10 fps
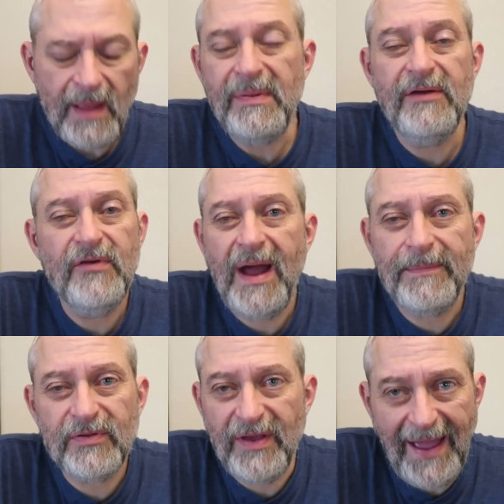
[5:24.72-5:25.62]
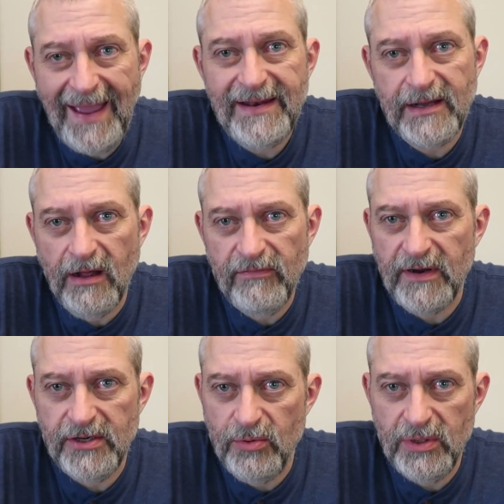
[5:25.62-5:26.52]
I mean, if you absolutely hate a
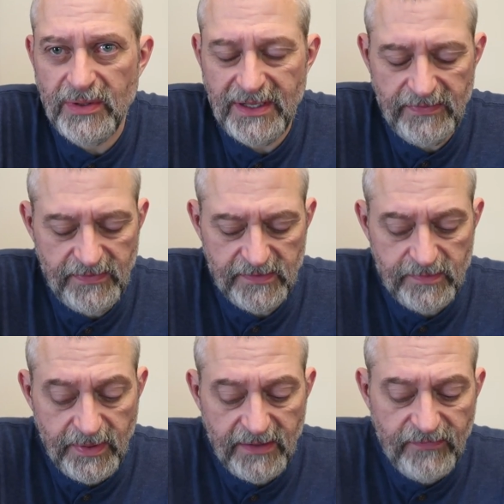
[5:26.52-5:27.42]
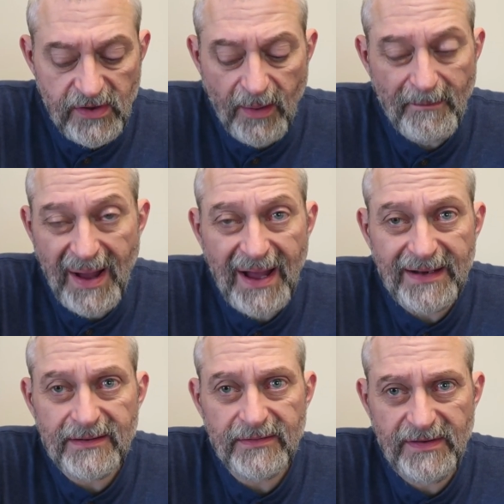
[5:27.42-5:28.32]
cauliflower, you wouldn't want to get this. But if you don't
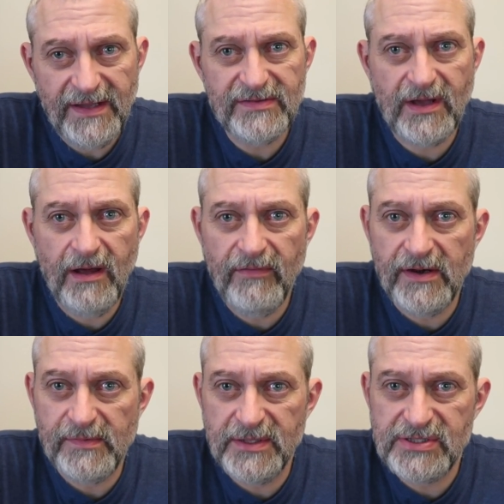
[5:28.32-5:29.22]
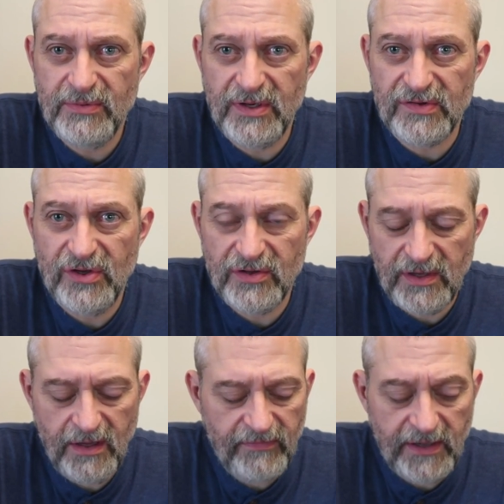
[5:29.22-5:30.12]
mind the taste of cauliflower, especially when it's
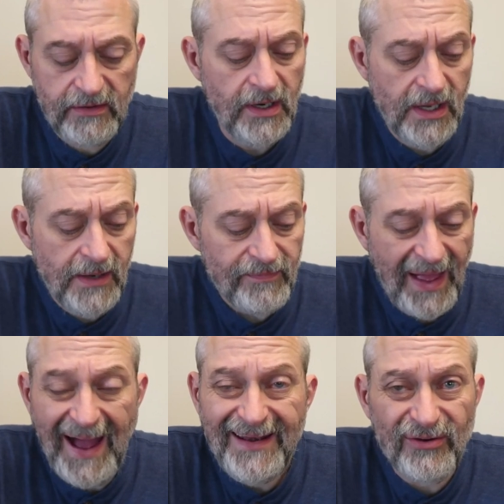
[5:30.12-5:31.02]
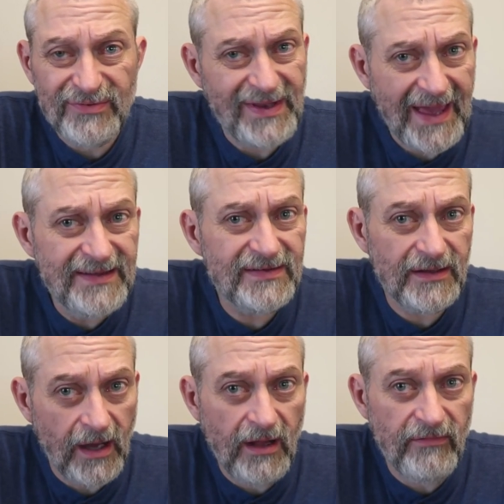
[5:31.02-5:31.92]
cooked cauliflower, I don't
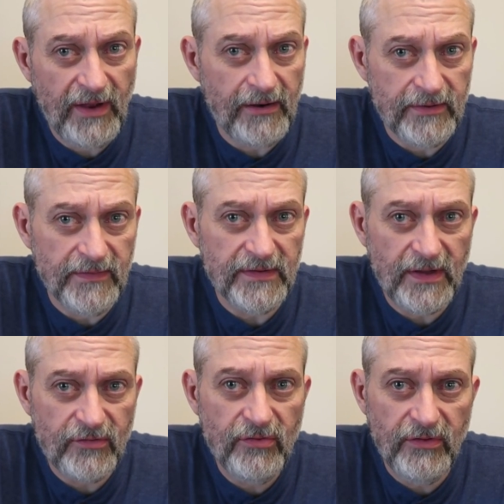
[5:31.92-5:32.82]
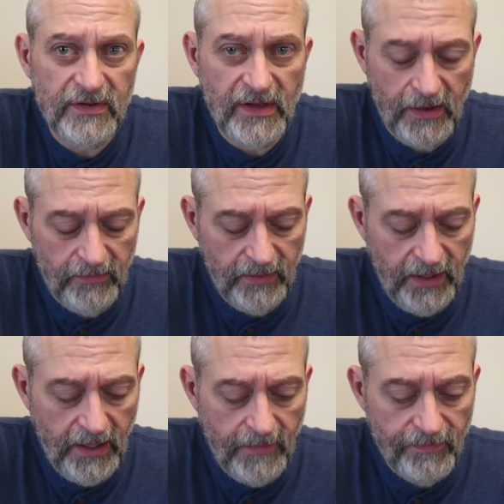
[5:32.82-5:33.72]
taste cauliflower in this. I truly don't.
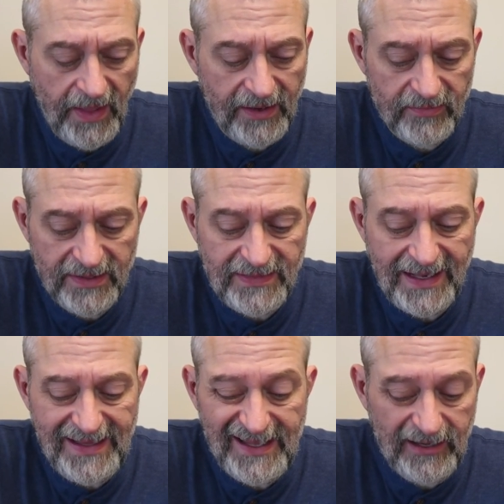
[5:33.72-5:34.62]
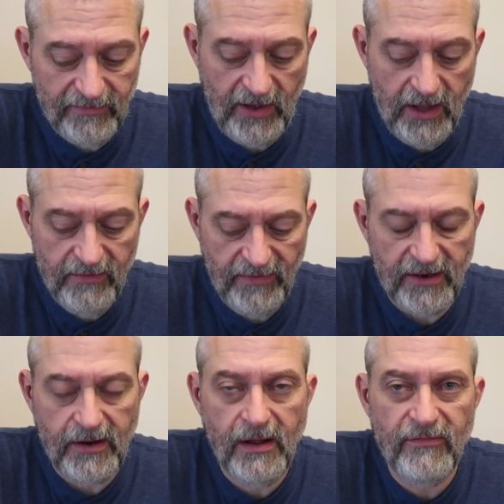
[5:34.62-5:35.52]
Um, I don't get that hint of
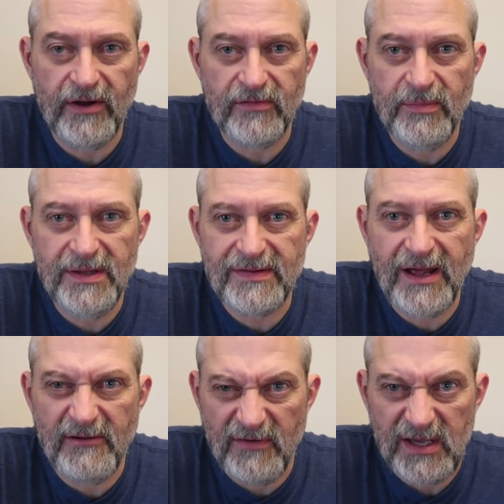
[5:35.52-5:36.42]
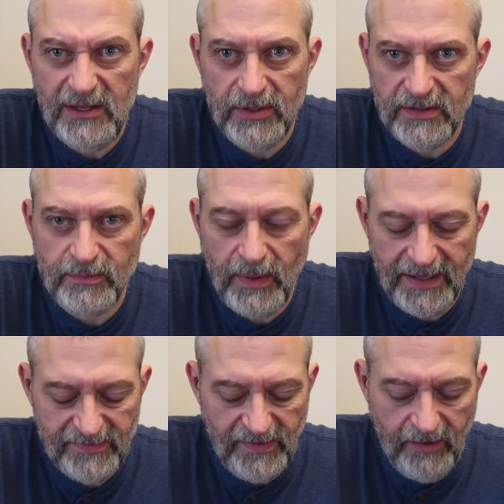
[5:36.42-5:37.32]
cauliflower. Cauliflower to me is kind of funky when it's
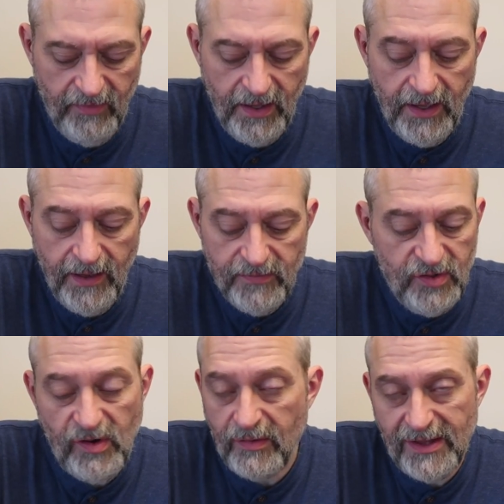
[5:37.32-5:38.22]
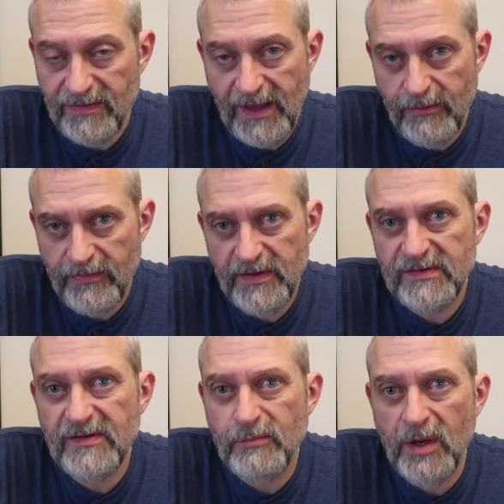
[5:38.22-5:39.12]
by itself. You don't get that with this.
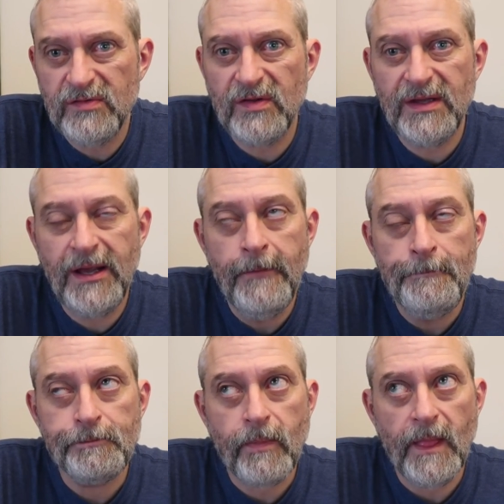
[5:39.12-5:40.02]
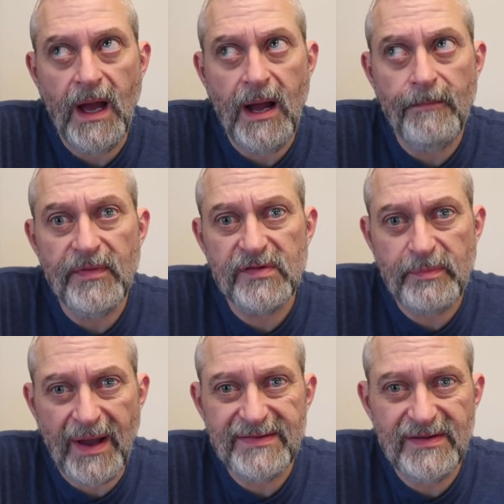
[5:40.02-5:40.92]
It's mostly um, the
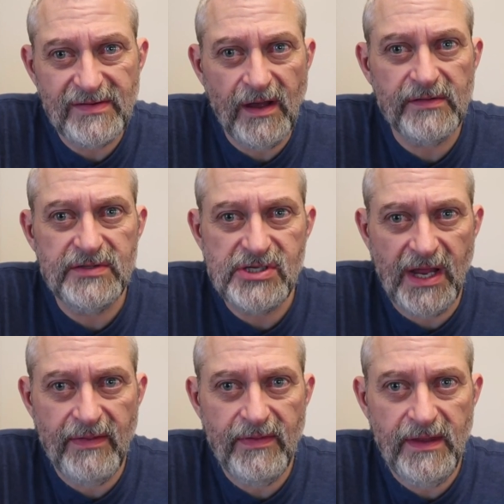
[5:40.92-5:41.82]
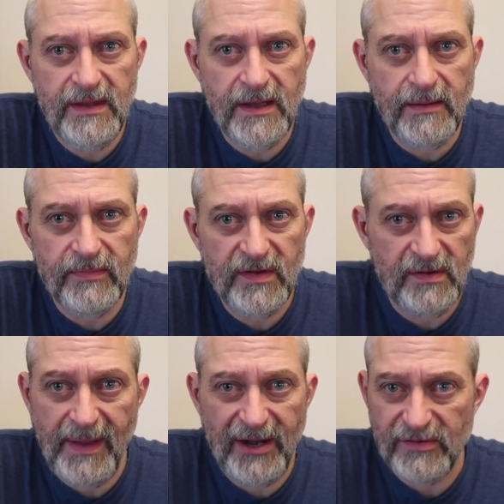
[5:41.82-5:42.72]
spicy sausage and the um, the
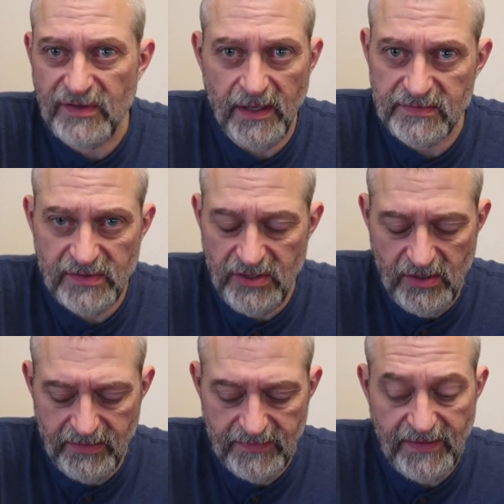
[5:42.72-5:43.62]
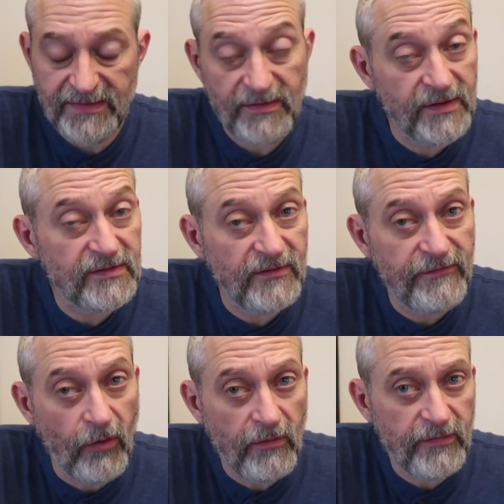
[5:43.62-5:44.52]
tomato sauce, so you don't get that. So this is a
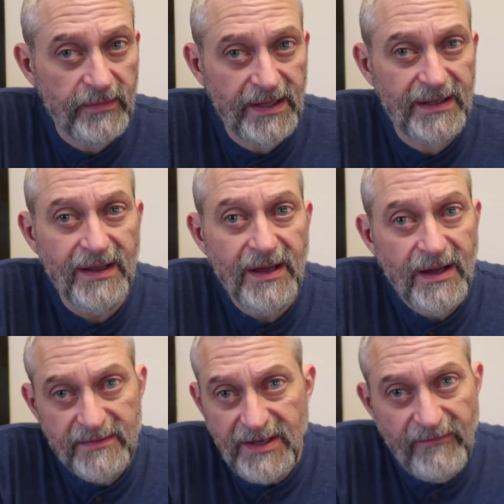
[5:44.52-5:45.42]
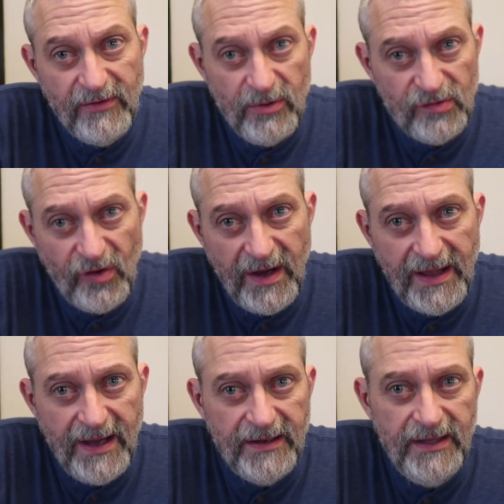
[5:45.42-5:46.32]
four for me. Definitely worth trying
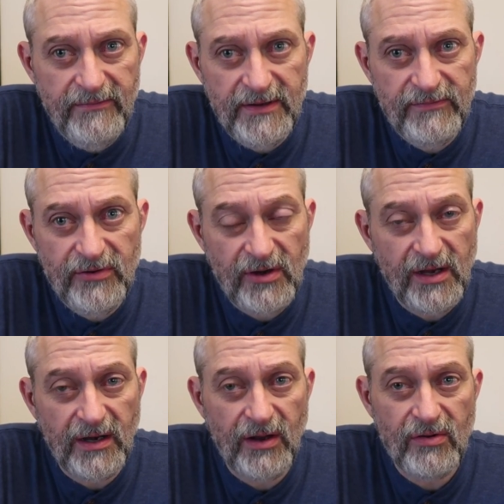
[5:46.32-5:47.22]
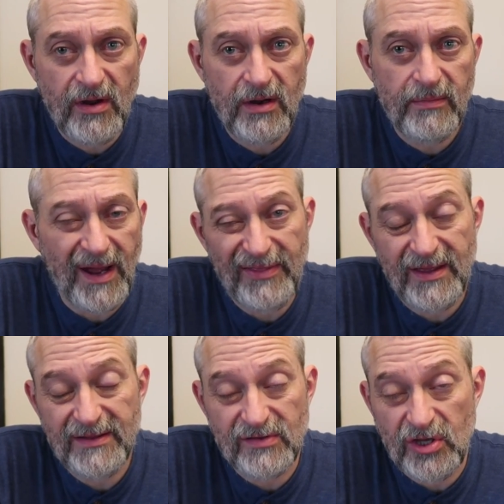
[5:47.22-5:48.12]
out, even if you're not on low carb. I
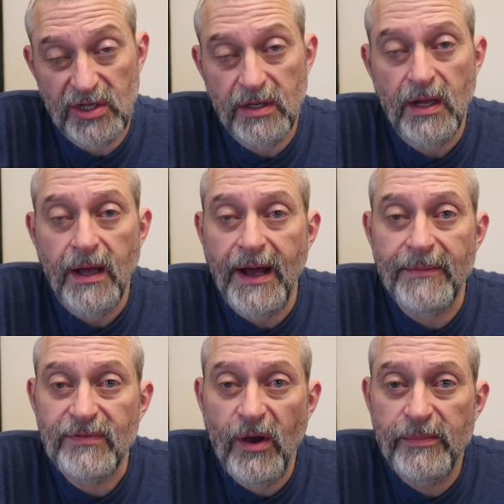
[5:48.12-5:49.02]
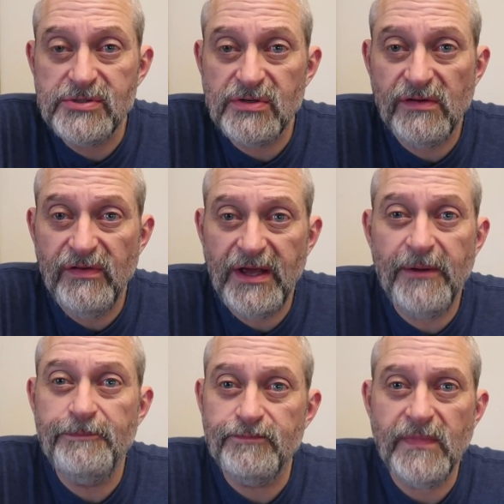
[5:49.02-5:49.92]
think it's good. Um, so I hope you enjoy this
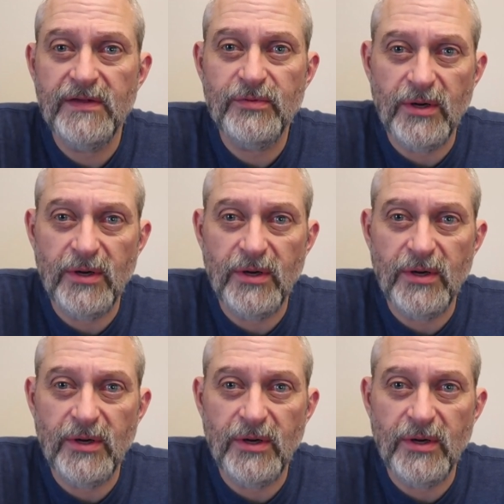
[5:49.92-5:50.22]
video. Thanks for